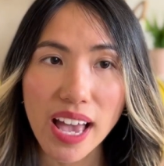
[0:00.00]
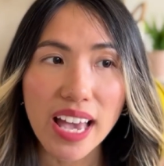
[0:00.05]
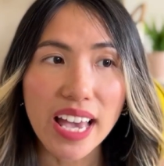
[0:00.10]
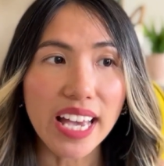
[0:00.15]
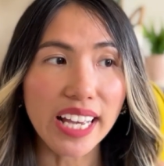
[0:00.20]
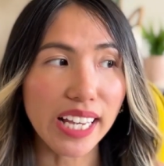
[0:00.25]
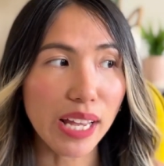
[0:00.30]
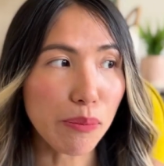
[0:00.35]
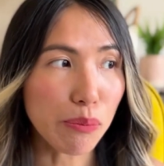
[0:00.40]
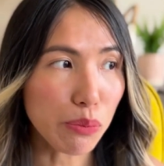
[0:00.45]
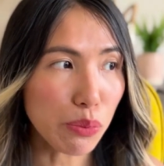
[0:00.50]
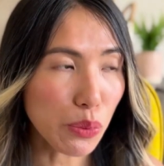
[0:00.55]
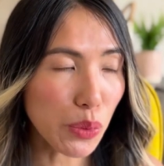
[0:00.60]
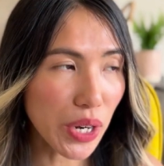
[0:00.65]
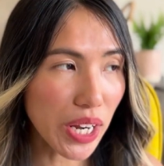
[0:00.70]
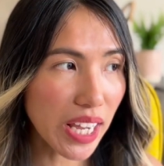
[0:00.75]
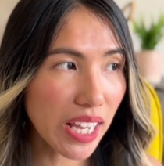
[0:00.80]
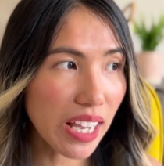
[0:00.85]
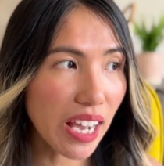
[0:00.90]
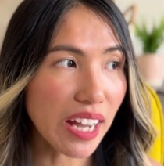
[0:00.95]
it can
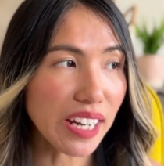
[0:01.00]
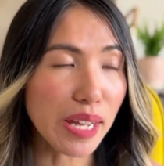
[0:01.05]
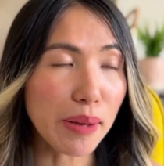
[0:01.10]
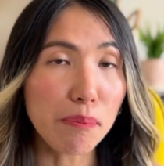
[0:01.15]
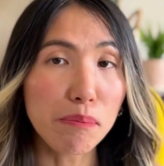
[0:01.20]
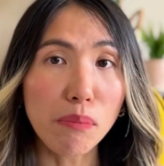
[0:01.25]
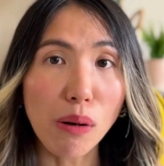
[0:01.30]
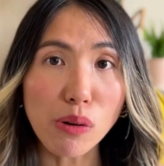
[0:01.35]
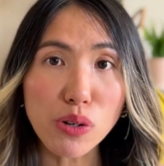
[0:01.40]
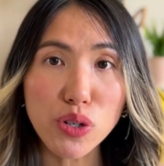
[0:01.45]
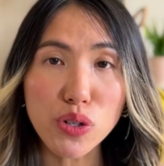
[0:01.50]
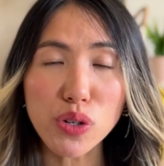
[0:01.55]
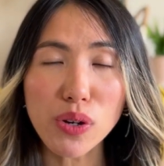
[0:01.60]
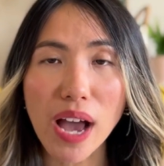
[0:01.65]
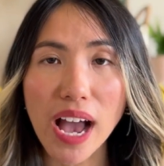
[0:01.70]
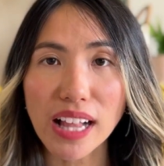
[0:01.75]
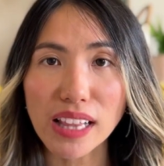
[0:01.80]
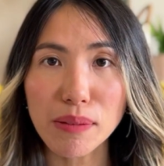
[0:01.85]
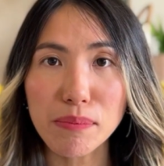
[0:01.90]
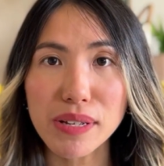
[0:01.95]
bring an emotional
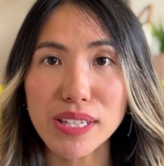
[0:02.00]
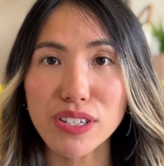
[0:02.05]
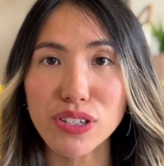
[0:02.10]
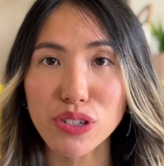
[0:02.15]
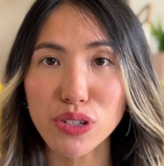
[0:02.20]
element